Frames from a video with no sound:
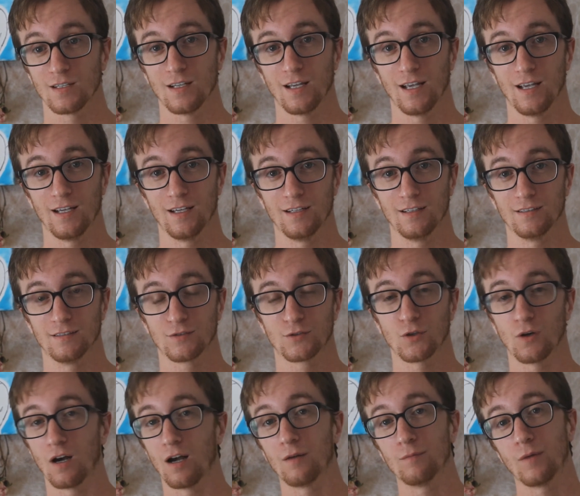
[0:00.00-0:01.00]
and
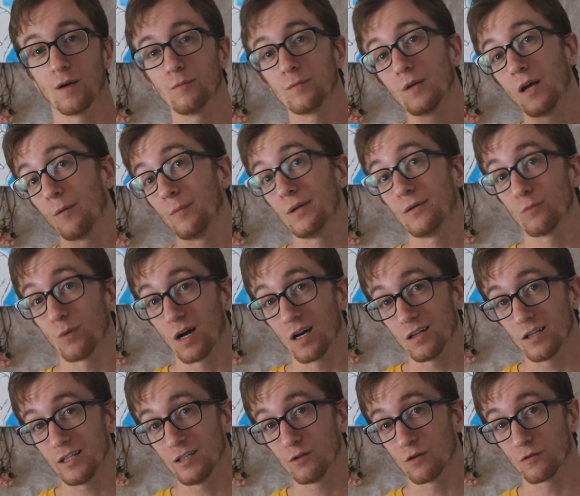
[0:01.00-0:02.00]
so I'm in
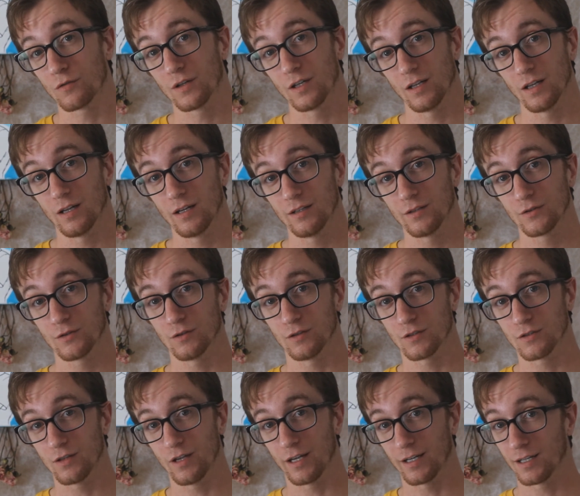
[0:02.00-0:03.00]
Raleigh, North Carolina, so
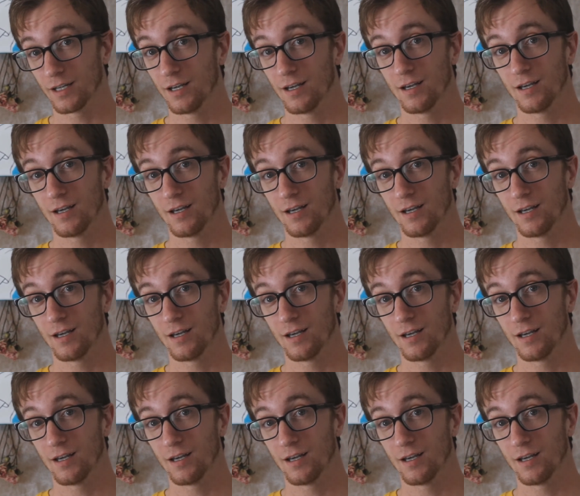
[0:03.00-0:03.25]
it's like